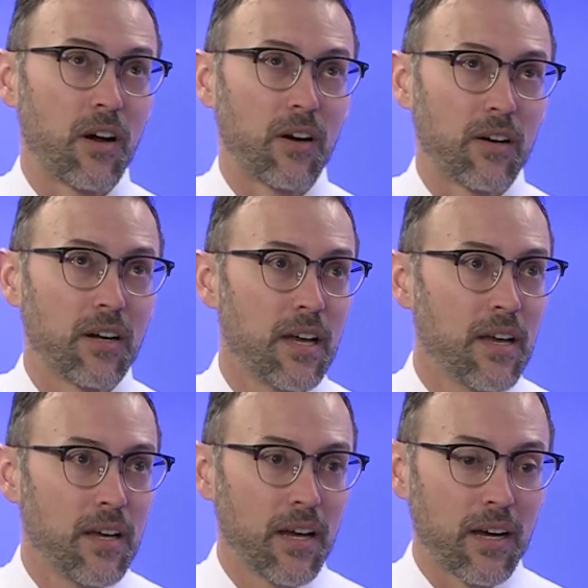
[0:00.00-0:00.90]
are
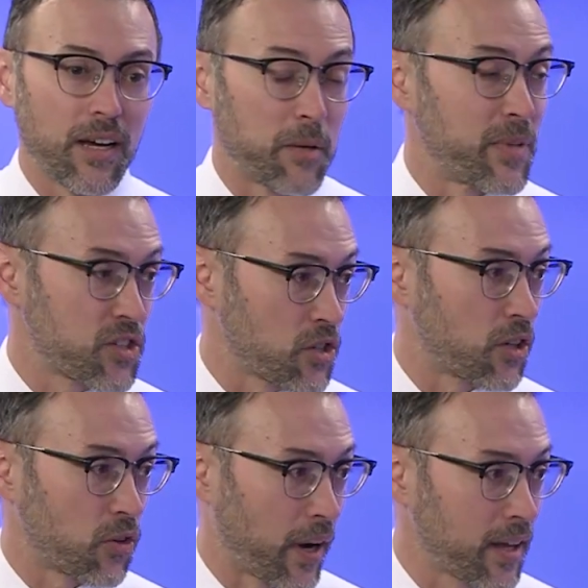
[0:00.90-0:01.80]
uh,
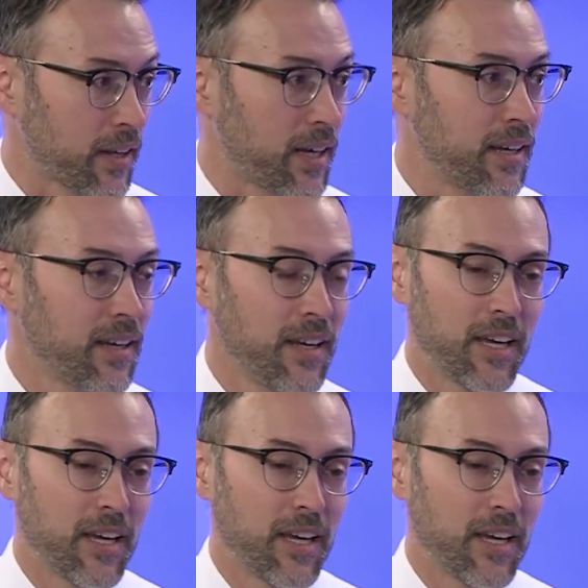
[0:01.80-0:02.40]
administered correctly,